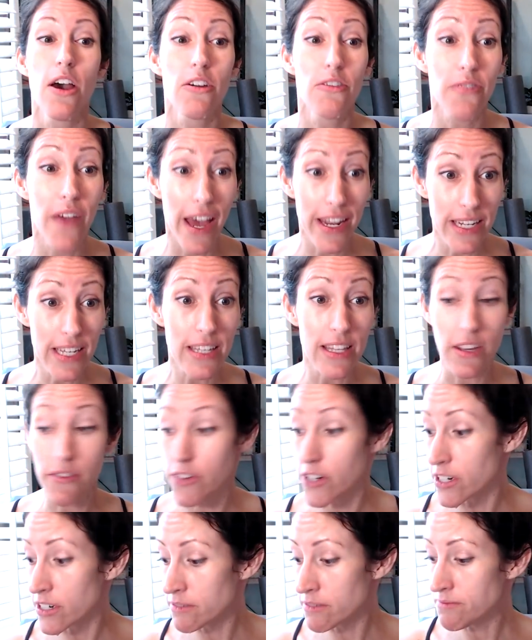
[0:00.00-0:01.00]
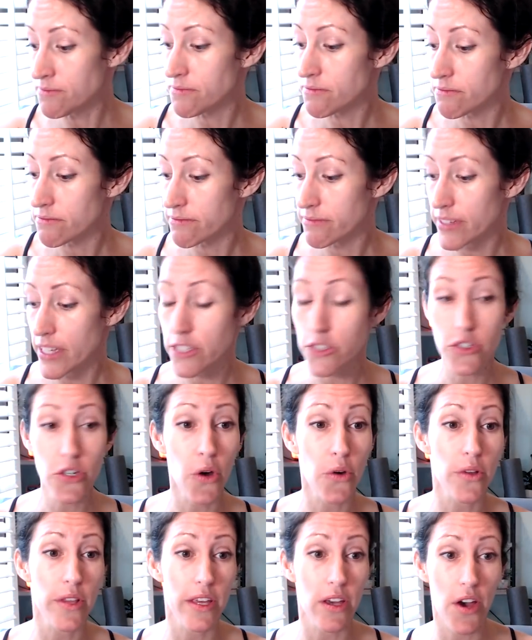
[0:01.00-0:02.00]
Fatty liver is
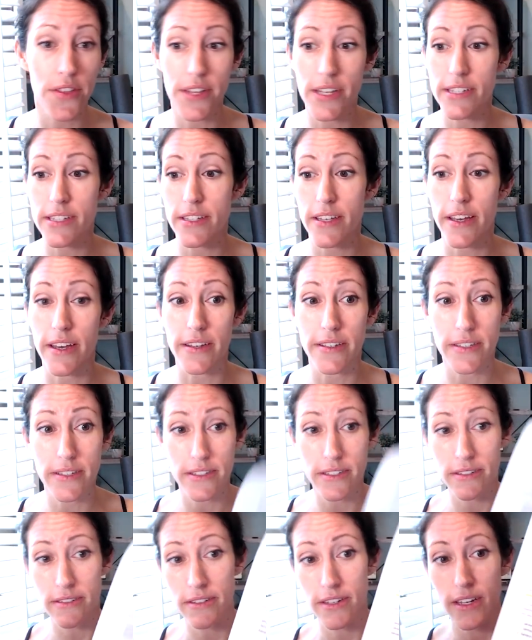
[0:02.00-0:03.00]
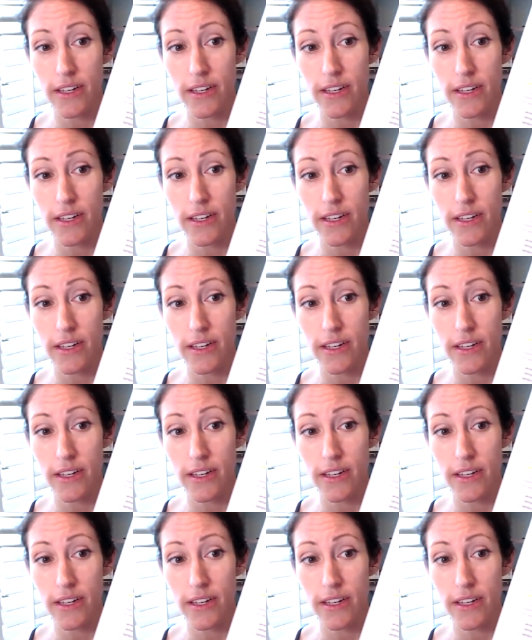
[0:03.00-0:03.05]
totally on this list